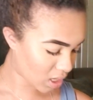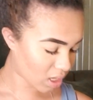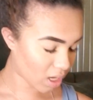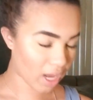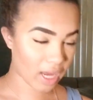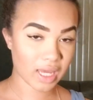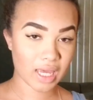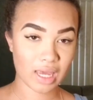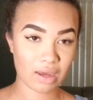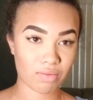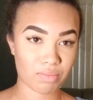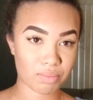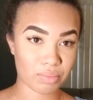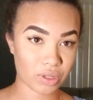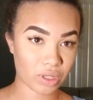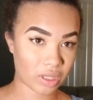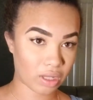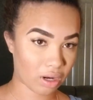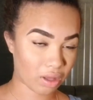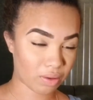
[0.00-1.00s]
I can't
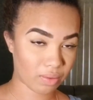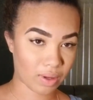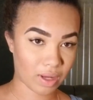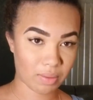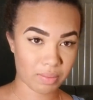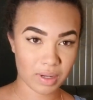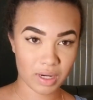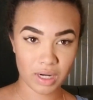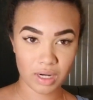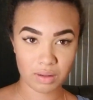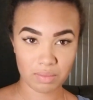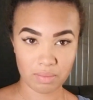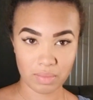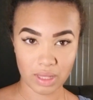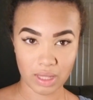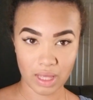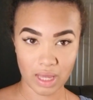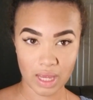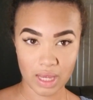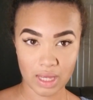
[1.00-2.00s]
pull it all the way up here, but
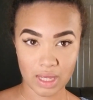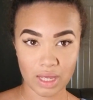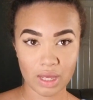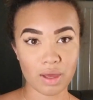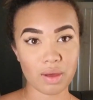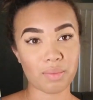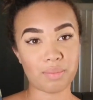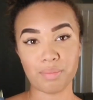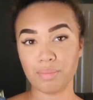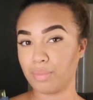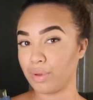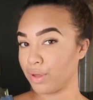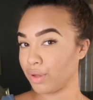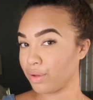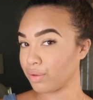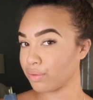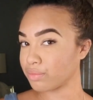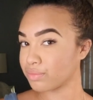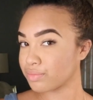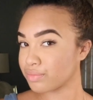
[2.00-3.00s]
like,
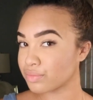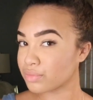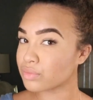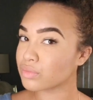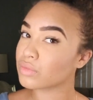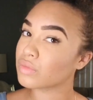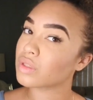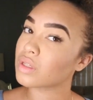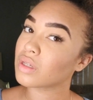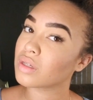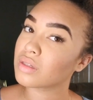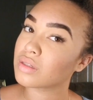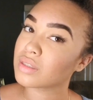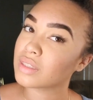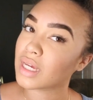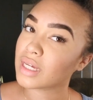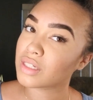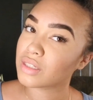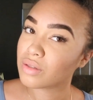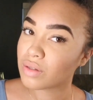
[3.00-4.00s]
boom. Does
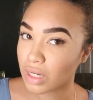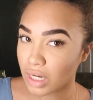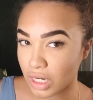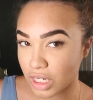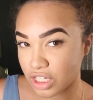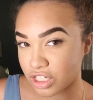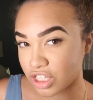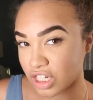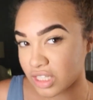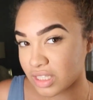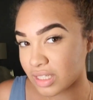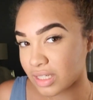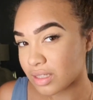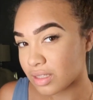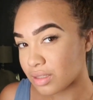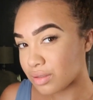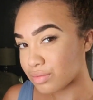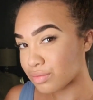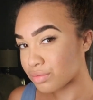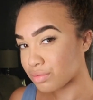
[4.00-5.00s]
that do it any justice?